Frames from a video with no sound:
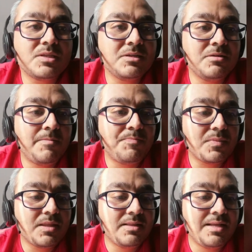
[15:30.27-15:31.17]
So
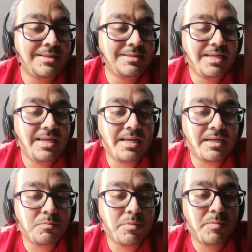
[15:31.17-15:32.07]
that day I
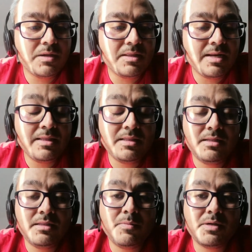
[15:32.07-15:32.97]
remember that I
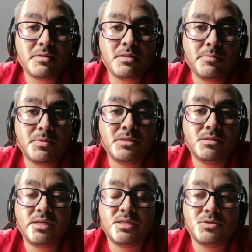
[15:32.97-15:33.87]
did the
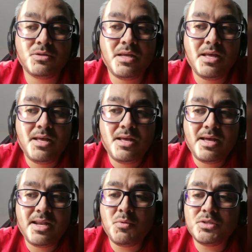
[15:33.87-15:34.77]
presentation,
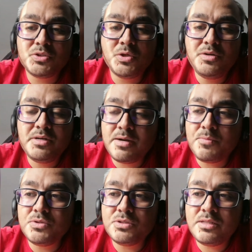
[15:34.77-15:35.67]
and I was so
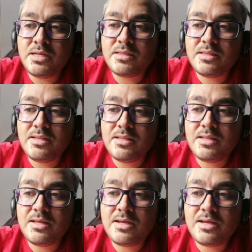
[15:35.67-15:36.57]
nervous that
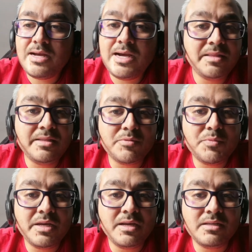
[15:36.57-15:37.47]
I didn't
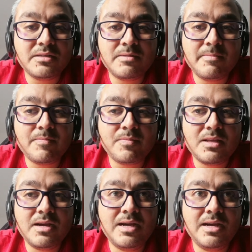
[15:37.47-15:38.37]
speak English.
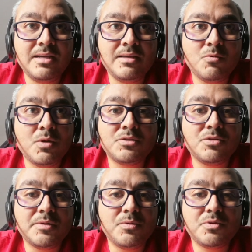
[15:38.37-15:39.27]
I was
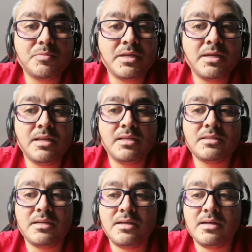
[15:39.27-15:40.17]
not able to speak
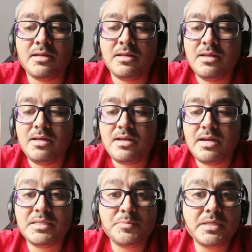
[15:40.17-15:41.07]
English.
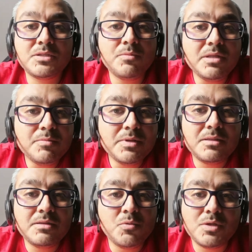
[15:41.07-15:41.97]
I speak something, but
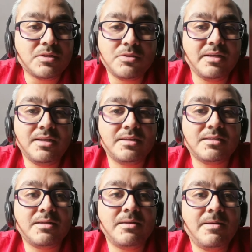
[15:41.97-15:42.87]
it was not English.